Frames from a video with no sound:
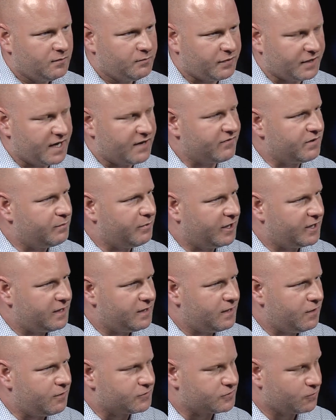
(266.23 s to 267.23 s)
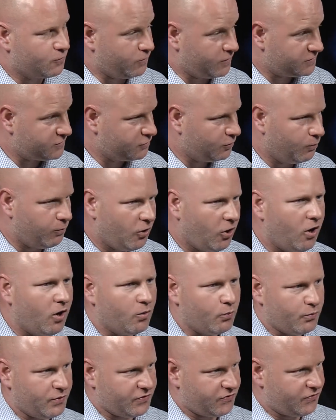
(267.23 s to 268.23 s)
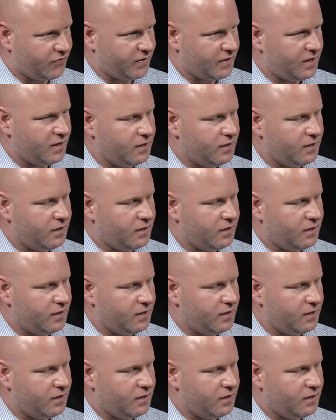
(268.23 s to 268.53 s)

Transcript: But everybody knows Krystal Ball with The